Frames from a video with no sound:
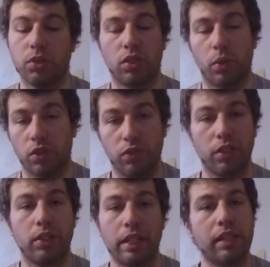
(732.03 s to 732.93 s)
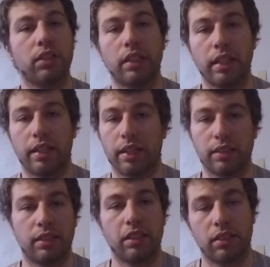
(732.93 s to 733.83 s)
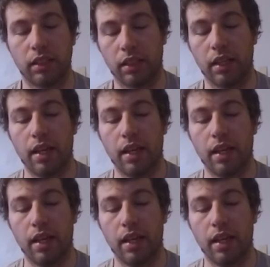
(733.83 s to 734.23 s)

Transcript: So it's very easy to get a consistent